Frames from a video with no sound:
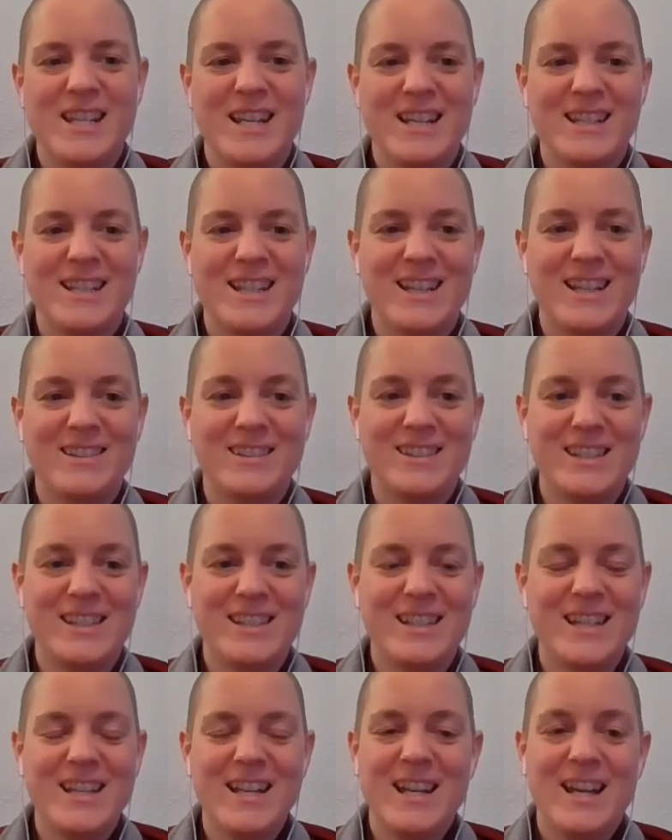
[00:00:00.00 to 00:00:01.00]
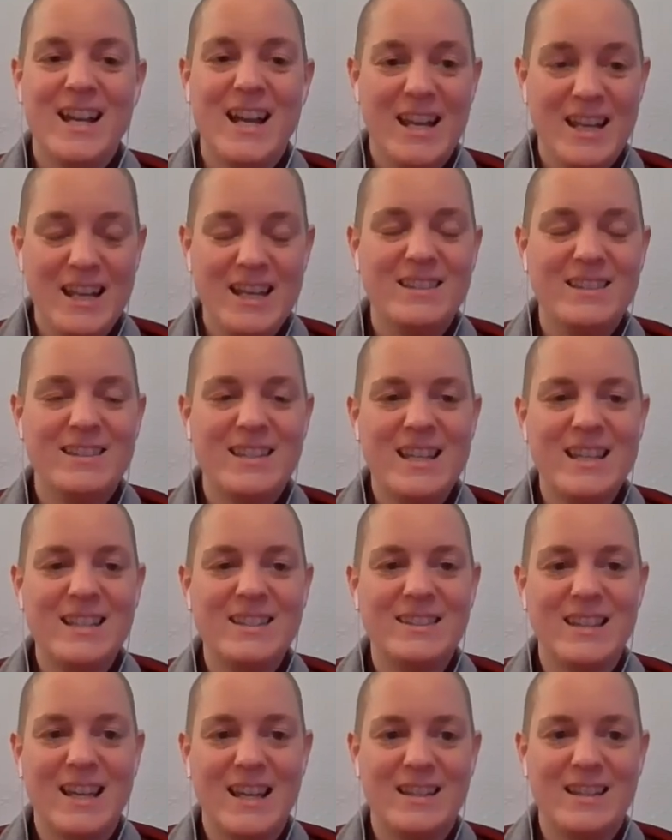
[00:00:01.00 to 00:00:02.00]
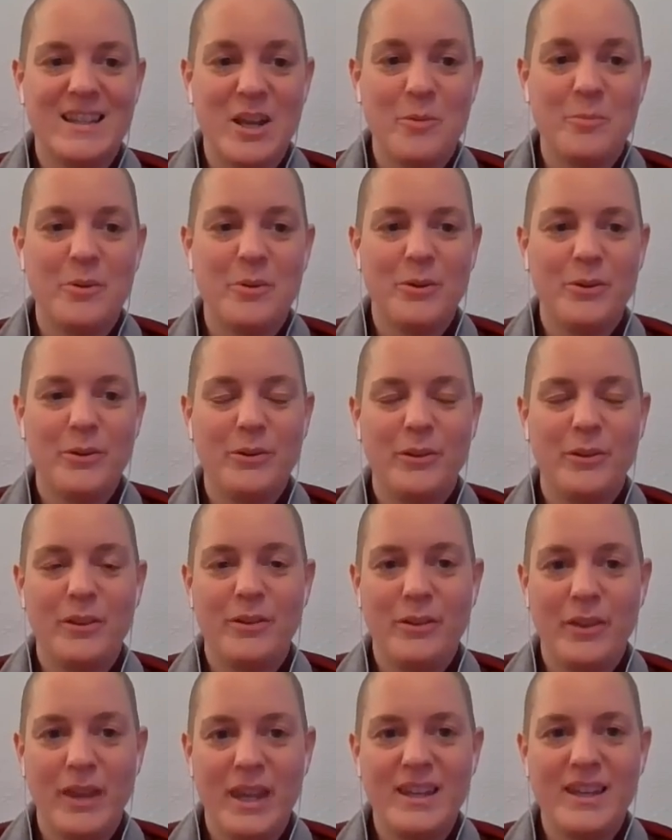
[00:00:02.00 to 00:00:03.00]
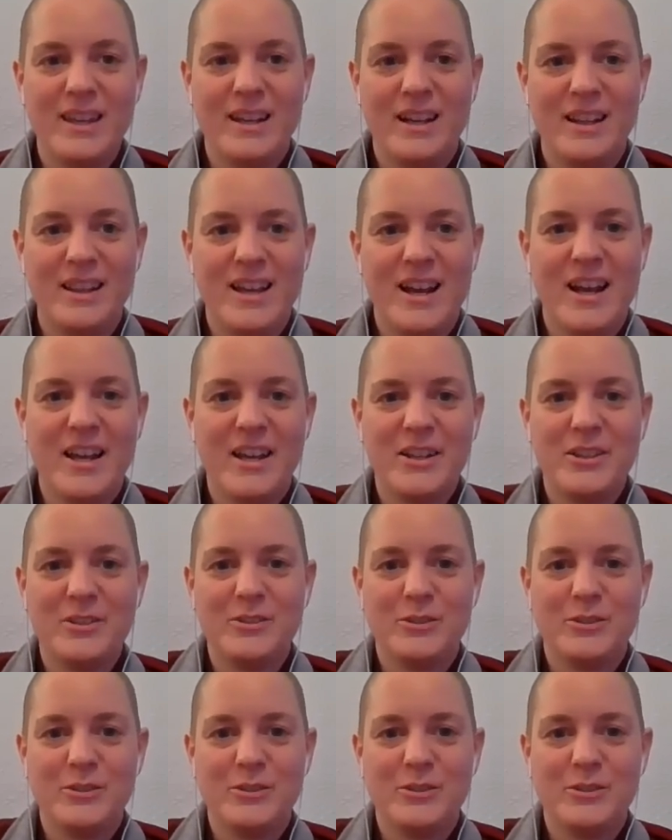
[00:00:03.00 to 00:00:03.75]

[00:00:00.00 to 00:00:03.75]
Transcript: and he sees that they're both thinking alike.